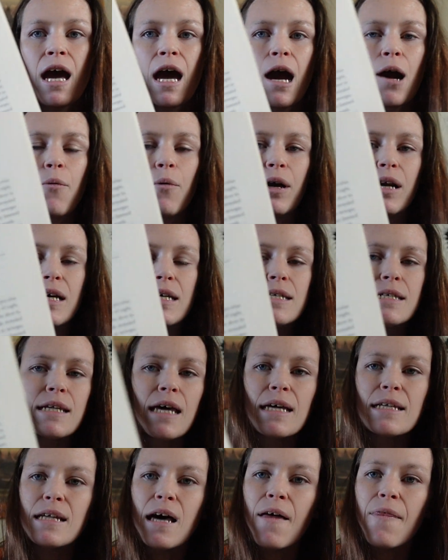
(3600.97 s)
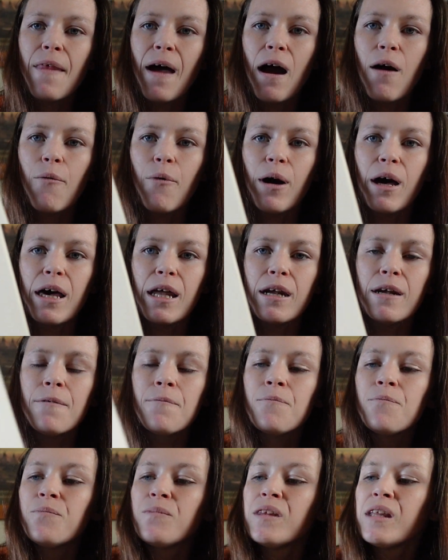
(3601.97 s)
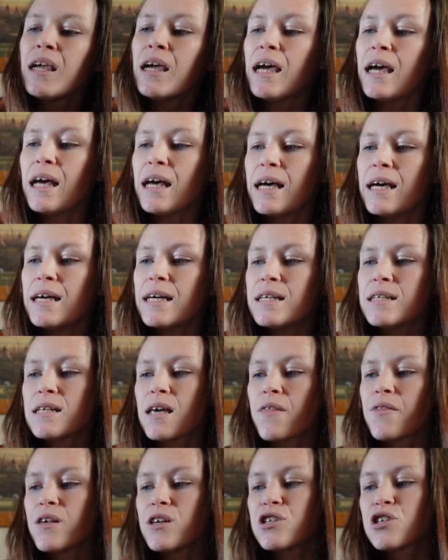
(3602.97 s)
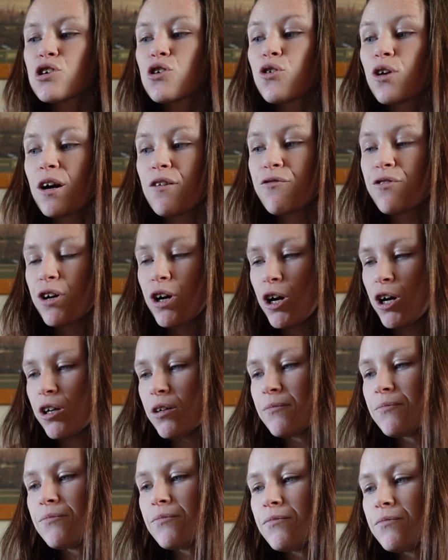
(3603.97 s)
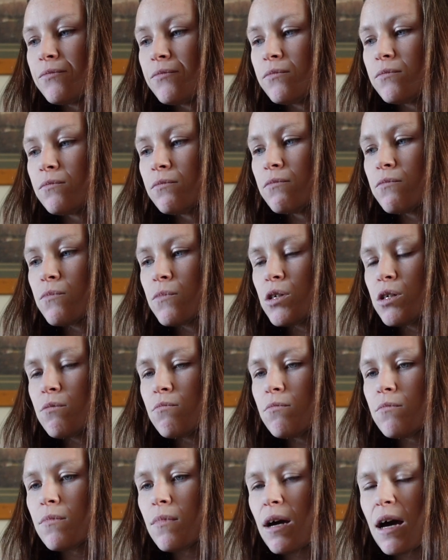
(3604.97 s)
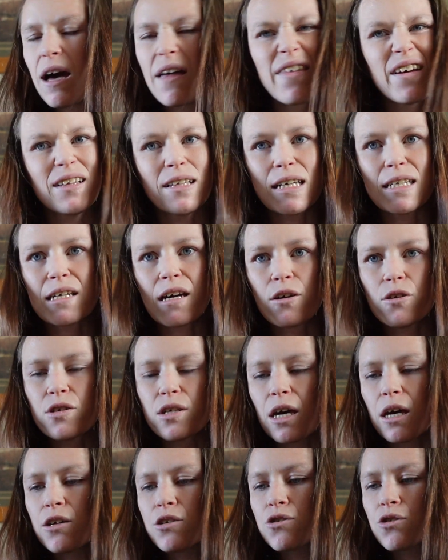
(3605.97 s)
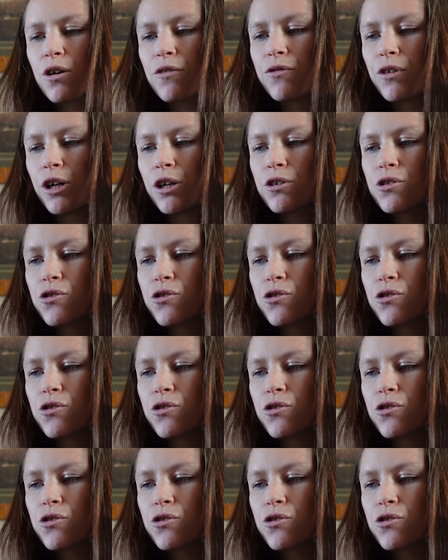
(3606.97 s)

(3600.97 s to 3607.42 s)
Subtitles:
And what it says on that one is the Scrivener. I think that's how you say it, Scrivener.